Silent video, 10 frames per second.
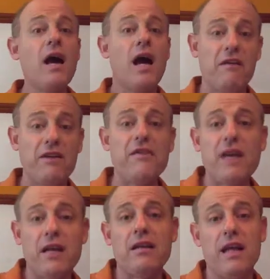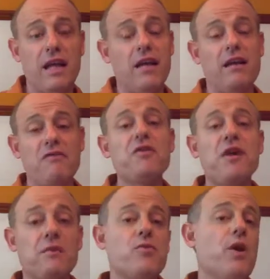I've done that a few
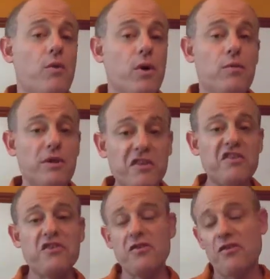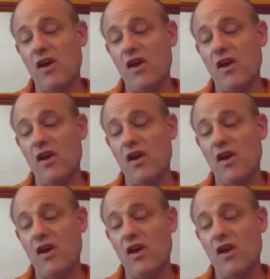times when I work with teachers,